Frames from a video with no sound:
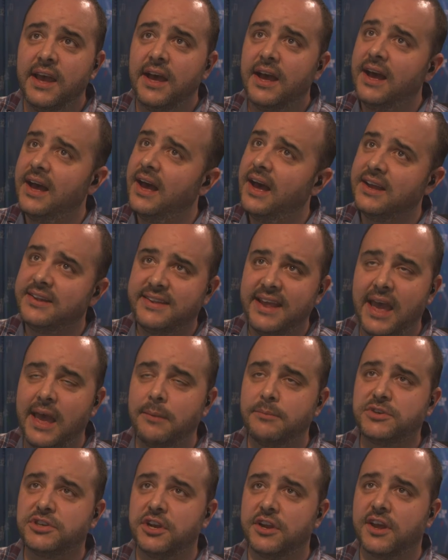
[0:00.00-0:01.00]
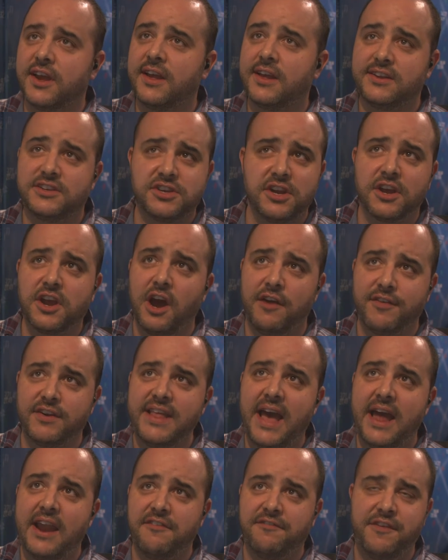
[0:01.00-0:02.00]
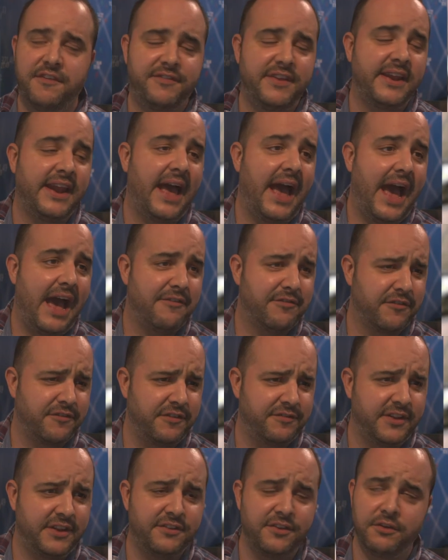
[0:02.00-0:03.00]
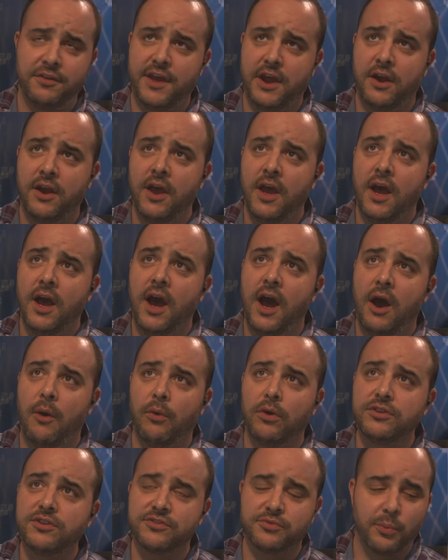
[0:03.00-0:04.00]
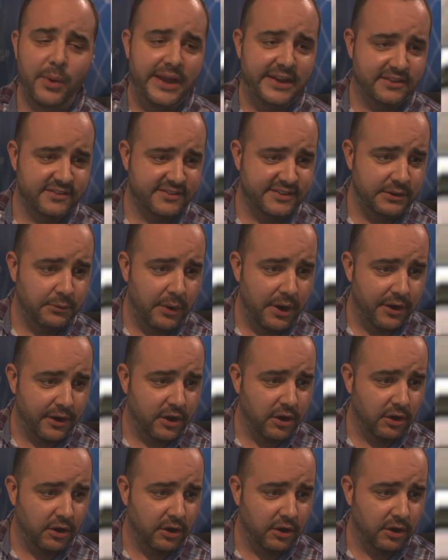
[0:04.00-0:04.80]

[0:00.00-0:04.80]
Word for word: damn, should have covered that at 50.5 or 52 there. We'll just wait to see where it